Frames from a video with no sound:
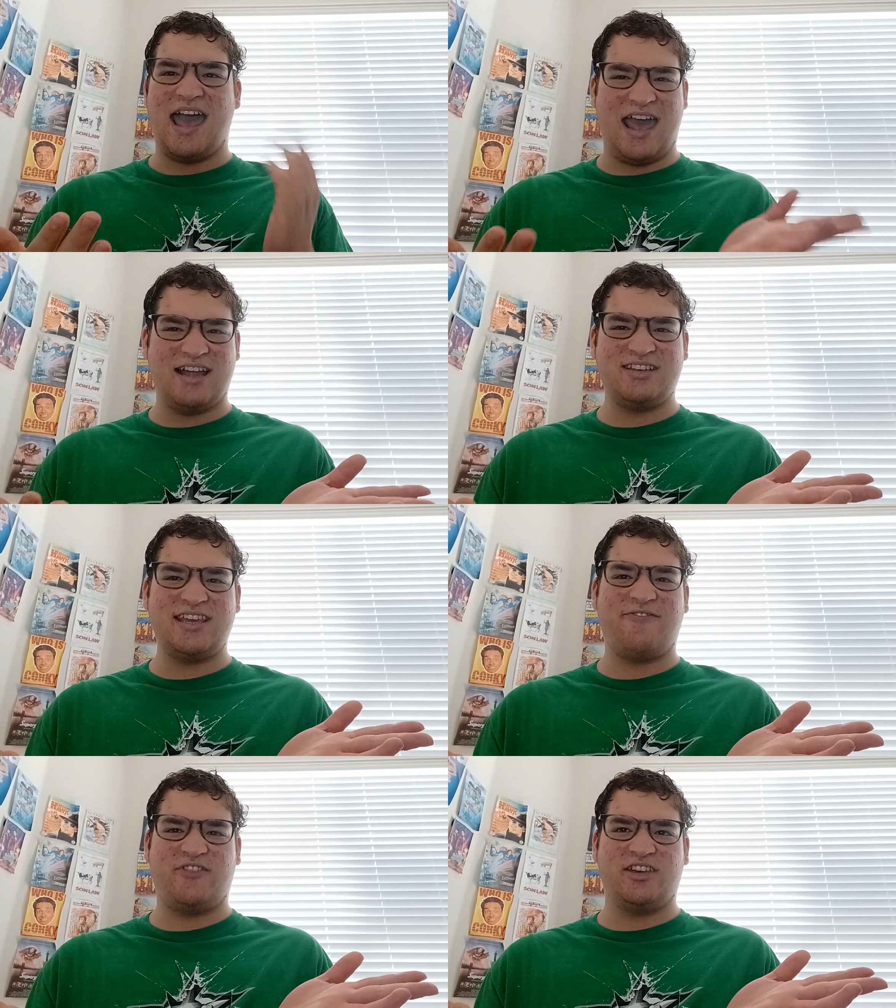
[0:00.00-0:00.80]

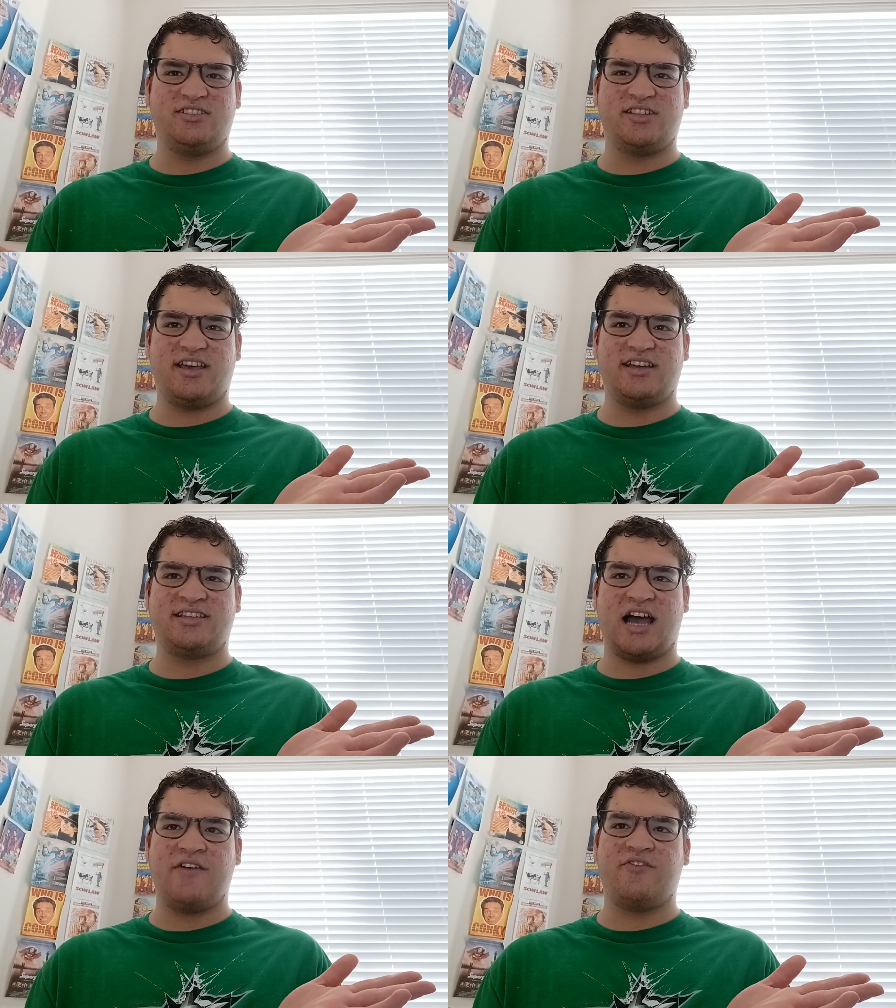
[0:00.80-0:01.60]
Andy feels like a
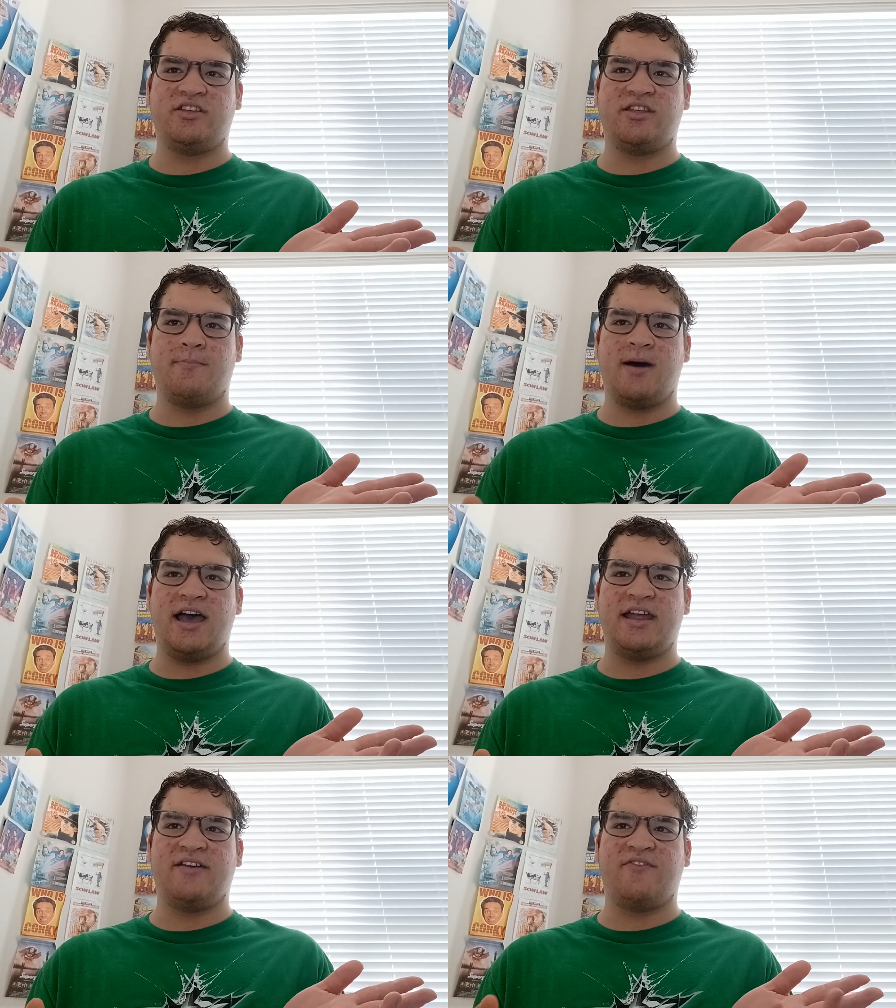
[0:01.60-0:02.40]
dive into the
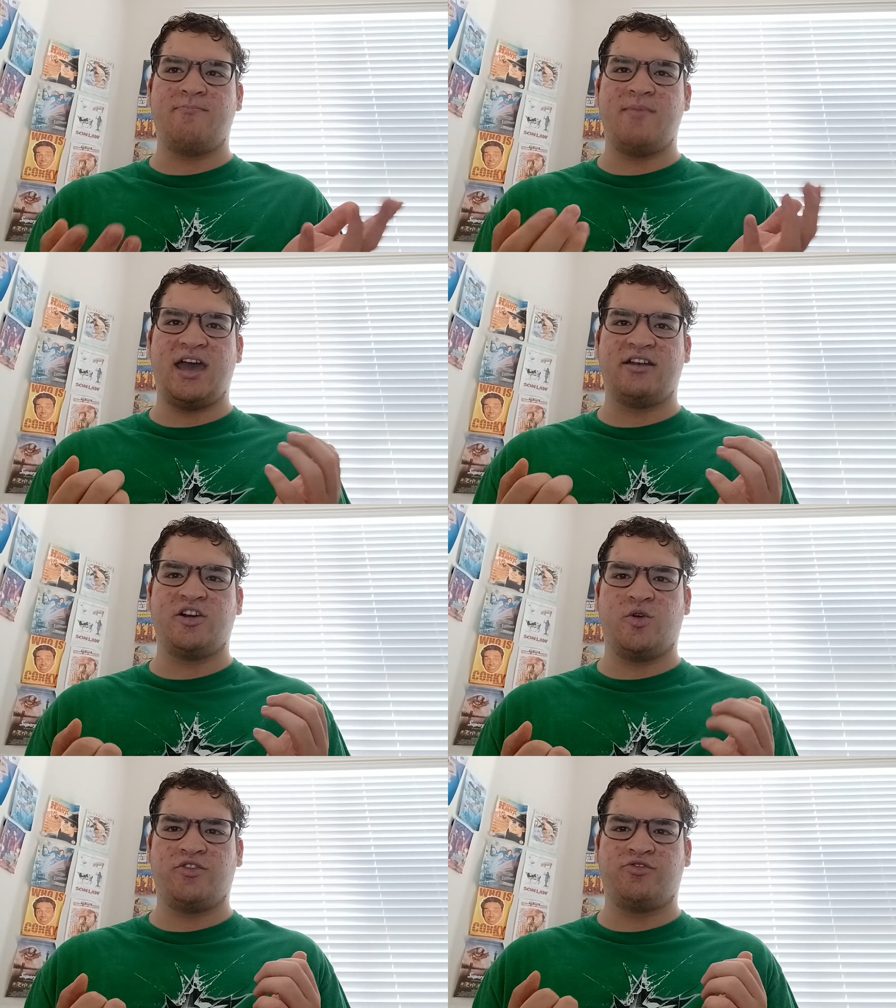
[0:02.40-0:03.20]
mind of a man
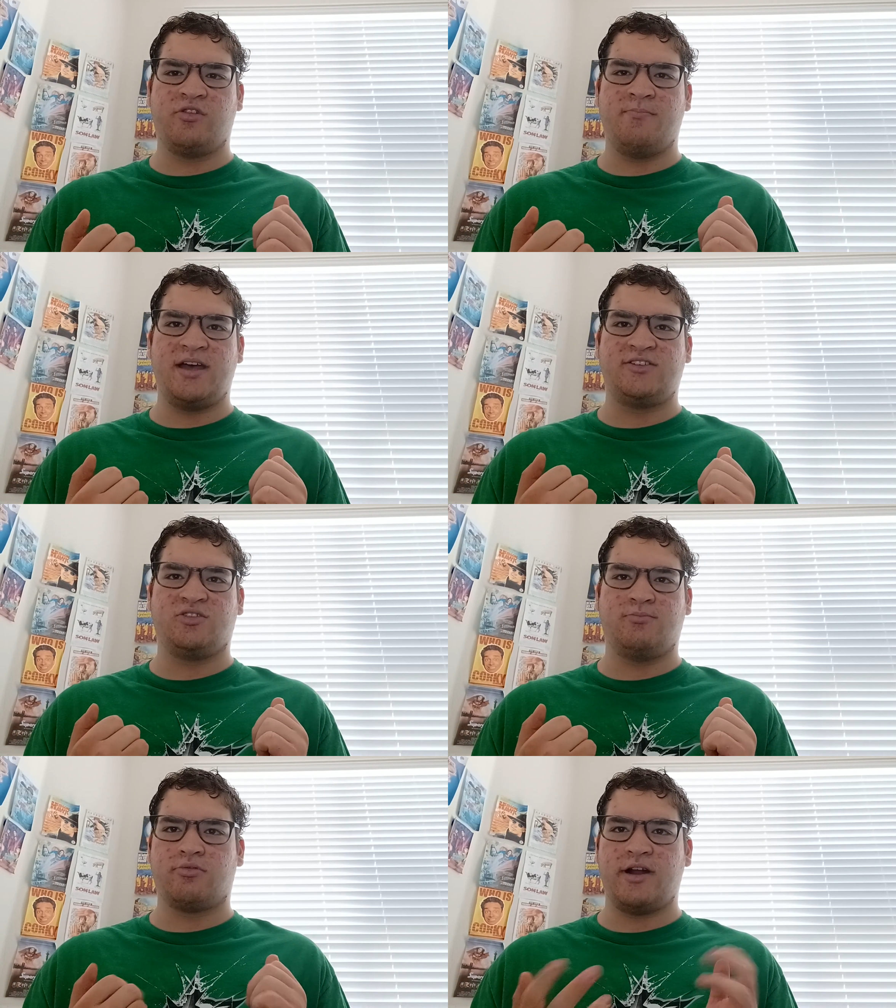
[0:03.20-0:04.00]
going through a
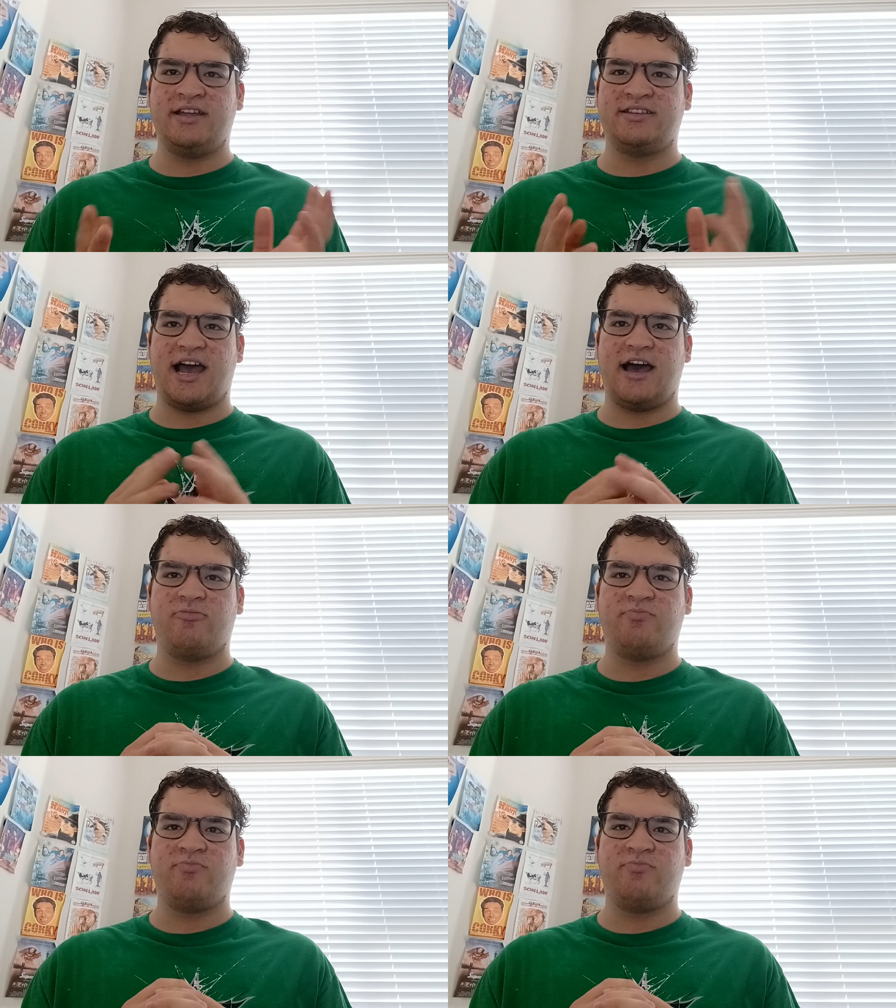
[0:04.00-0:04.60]
mental breakdown.